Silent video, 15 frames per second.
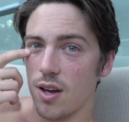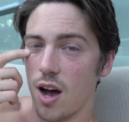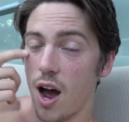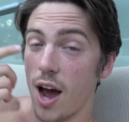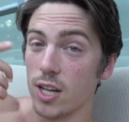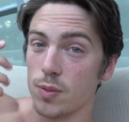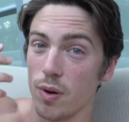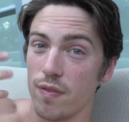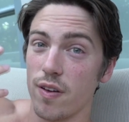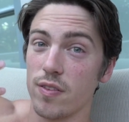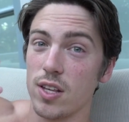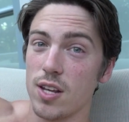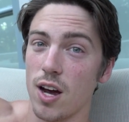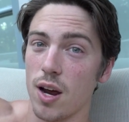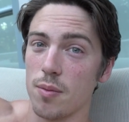eyes are about
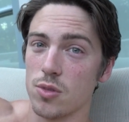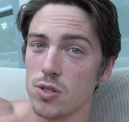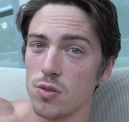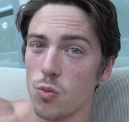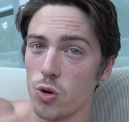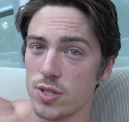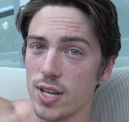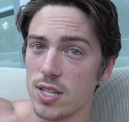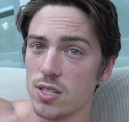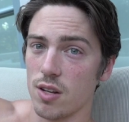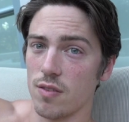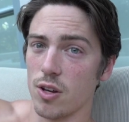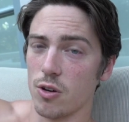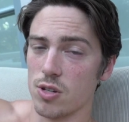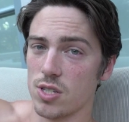fifty times more
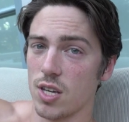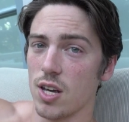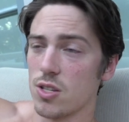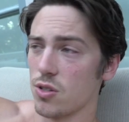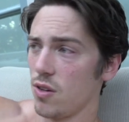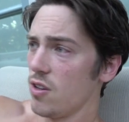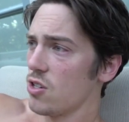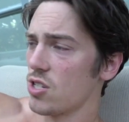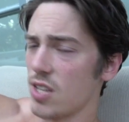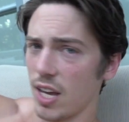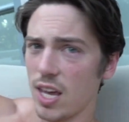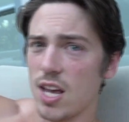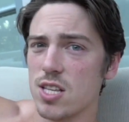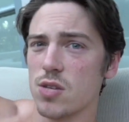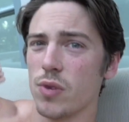sensitive than your skin, so you just
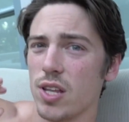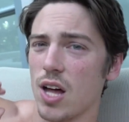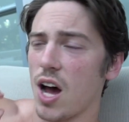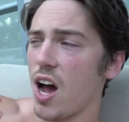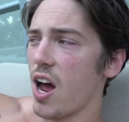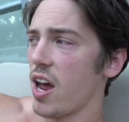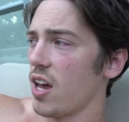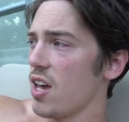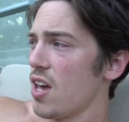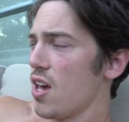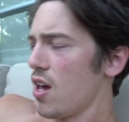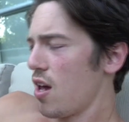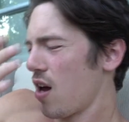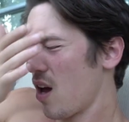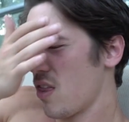like hit someone in the eye,
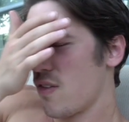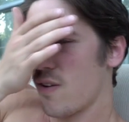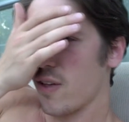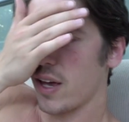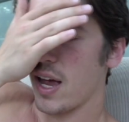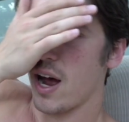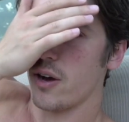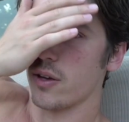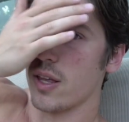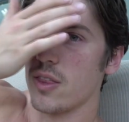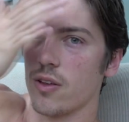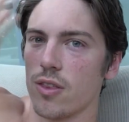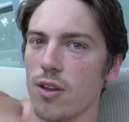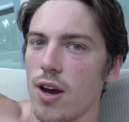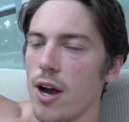and they're like out
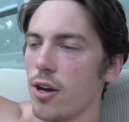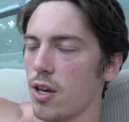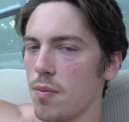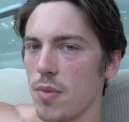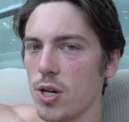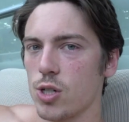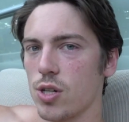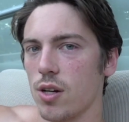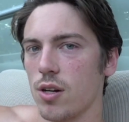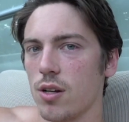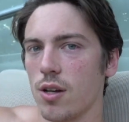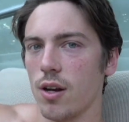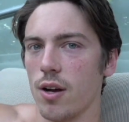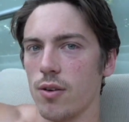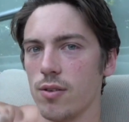of, they're out of commission,
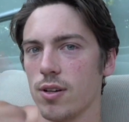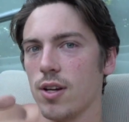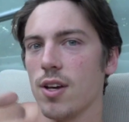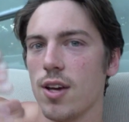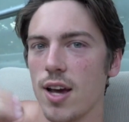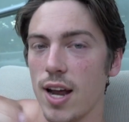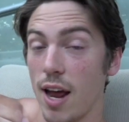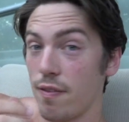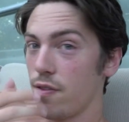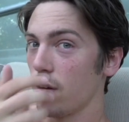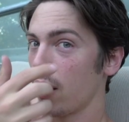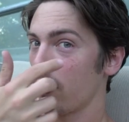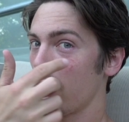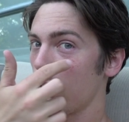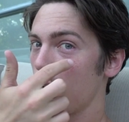you know. And I
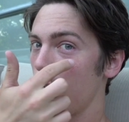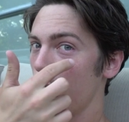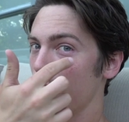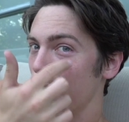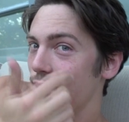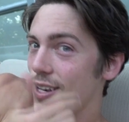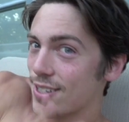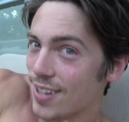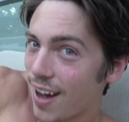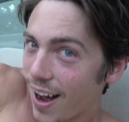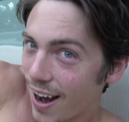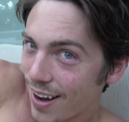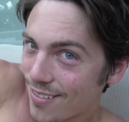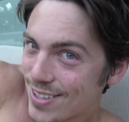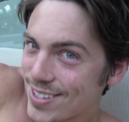feel that right now with this
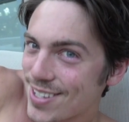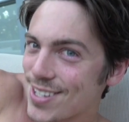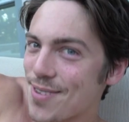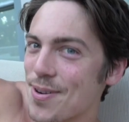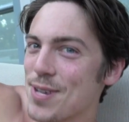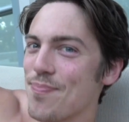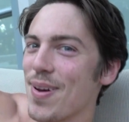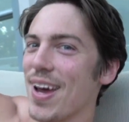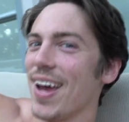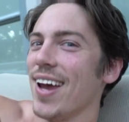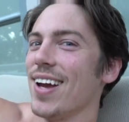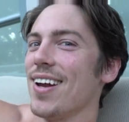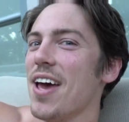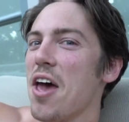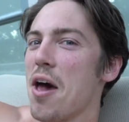eye. I'm in so much
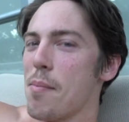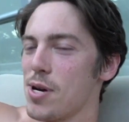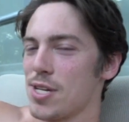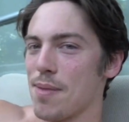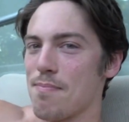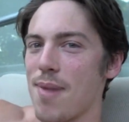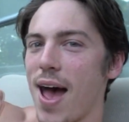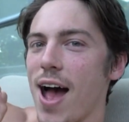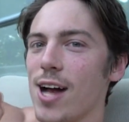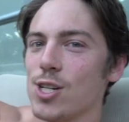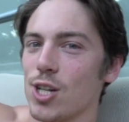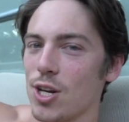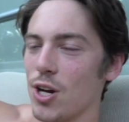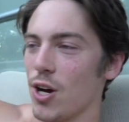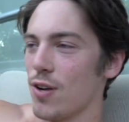pain. But just
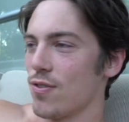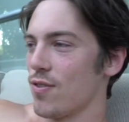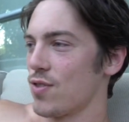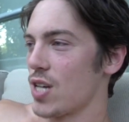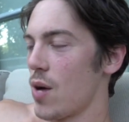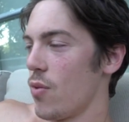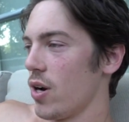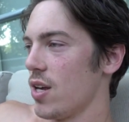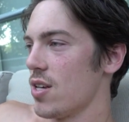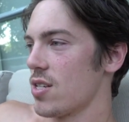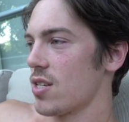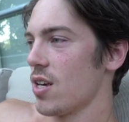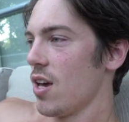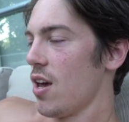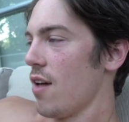imagine, you know, if someone
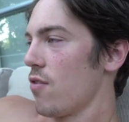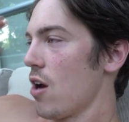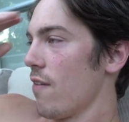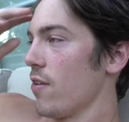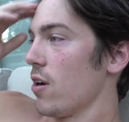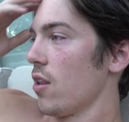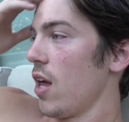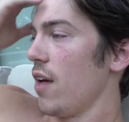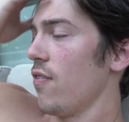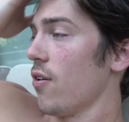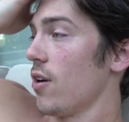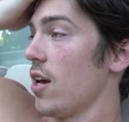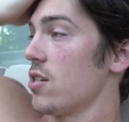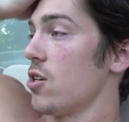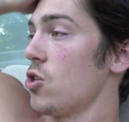is, if you're ever in a life
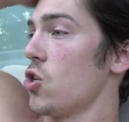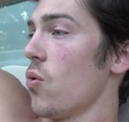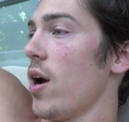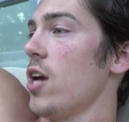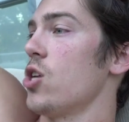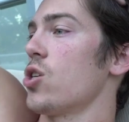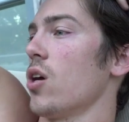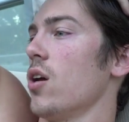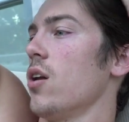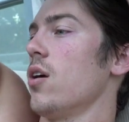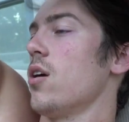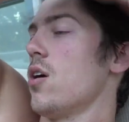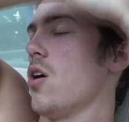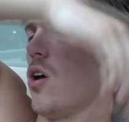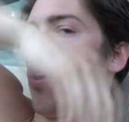or death situation,
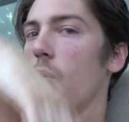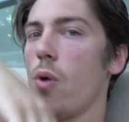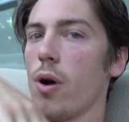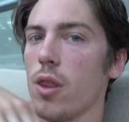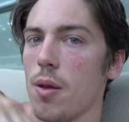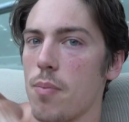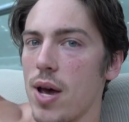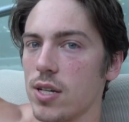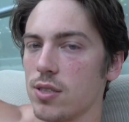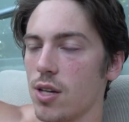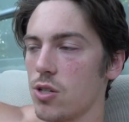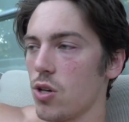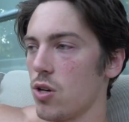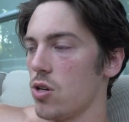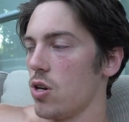one of the best
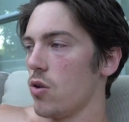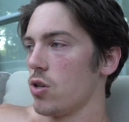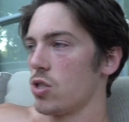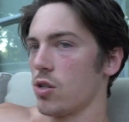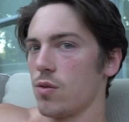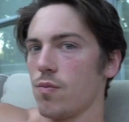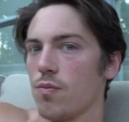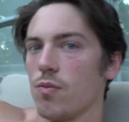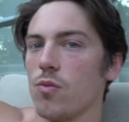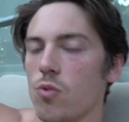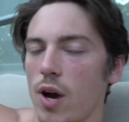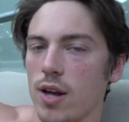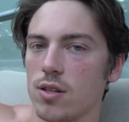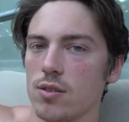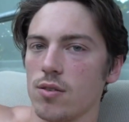things you can do is just
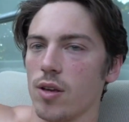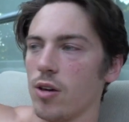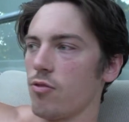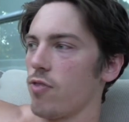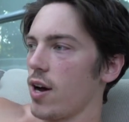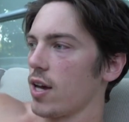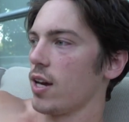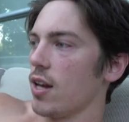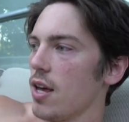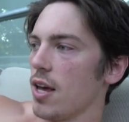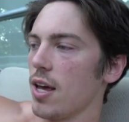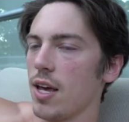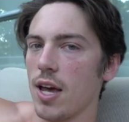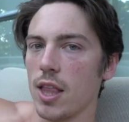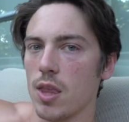right, like fucking
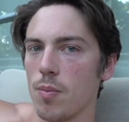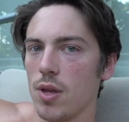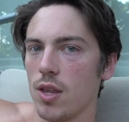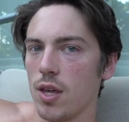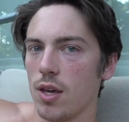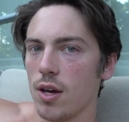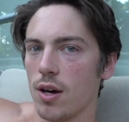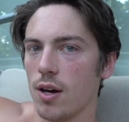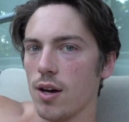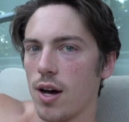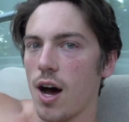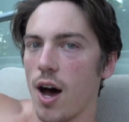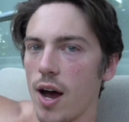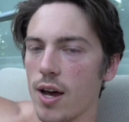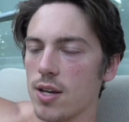get them in the uh,
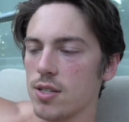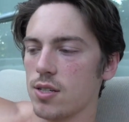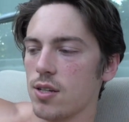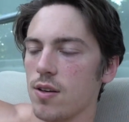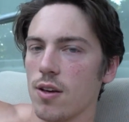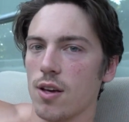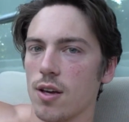eyes,